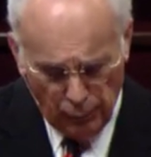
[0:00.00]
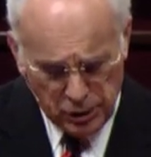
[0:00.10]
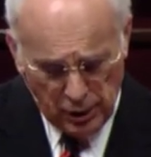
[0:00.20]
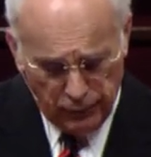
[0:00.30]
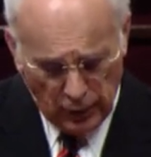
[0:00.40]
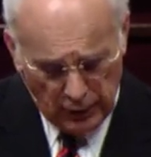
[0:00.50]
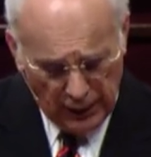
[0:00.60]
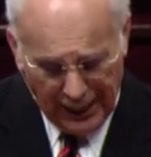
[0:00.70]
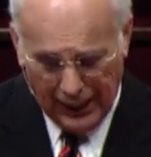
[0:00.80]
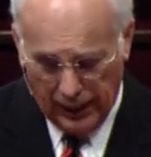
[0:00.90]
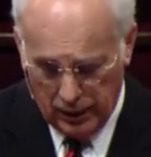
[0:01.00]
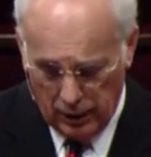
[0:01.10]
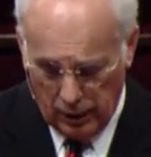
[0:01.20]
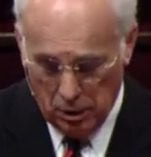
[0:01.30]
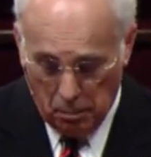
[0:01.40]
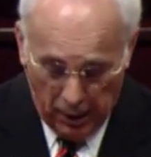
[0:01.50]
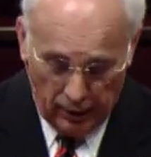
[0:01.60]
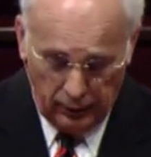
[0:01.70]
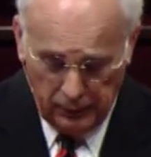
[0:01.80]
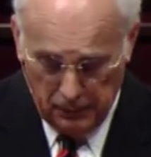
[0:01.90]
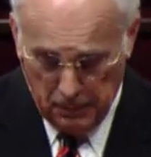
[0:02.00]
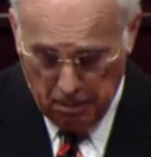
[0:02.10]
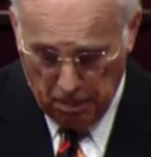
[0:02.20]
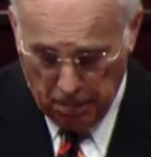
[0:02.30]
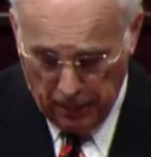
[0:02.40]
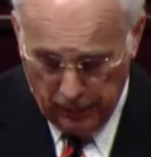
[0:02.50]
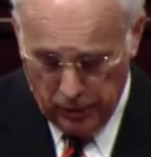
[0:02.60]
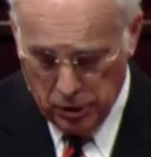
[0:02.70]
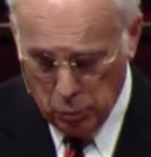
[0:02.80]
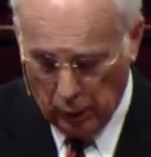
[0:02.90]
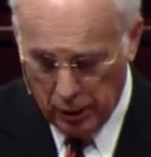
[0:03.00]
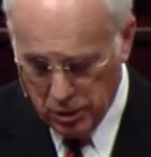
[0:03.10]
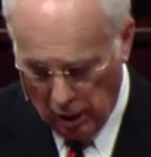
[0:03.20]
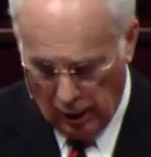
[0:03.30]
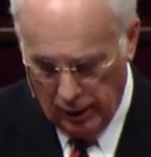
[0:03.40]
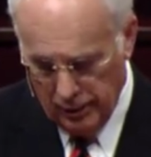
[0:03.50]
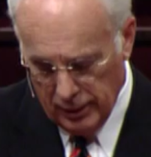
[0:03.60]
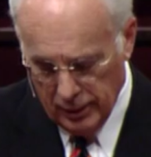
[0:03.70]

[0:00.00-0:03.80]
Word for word: I received an ad in the mail. This is what it said